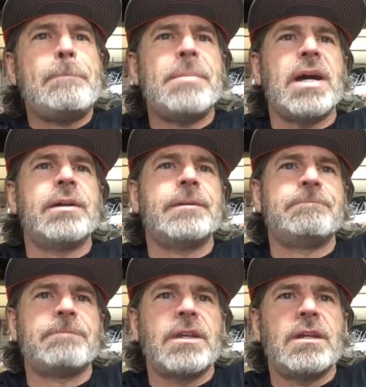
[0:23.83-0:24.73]
But
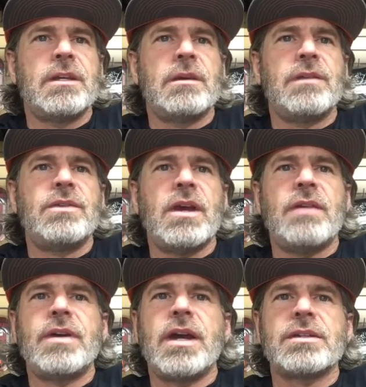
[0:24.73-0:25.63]
if you
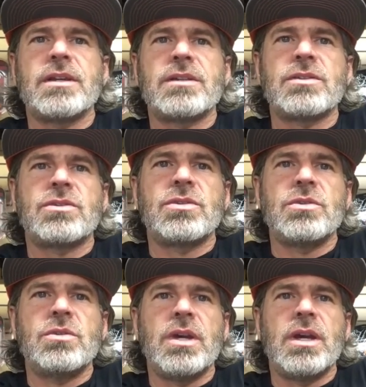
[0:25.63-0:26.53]
have access
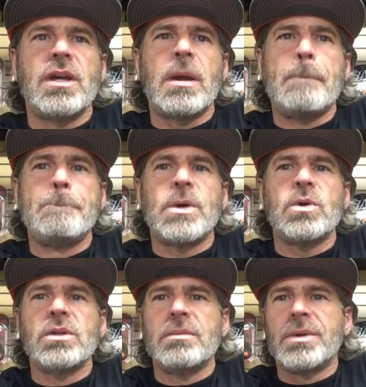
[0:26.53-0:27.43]
to a
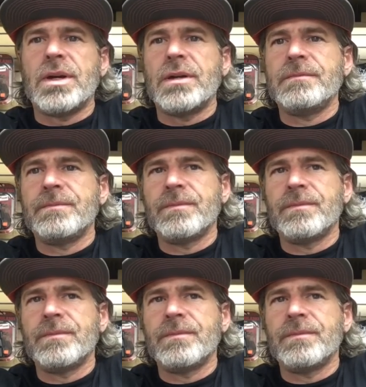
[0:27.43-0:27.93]
pull-up bar,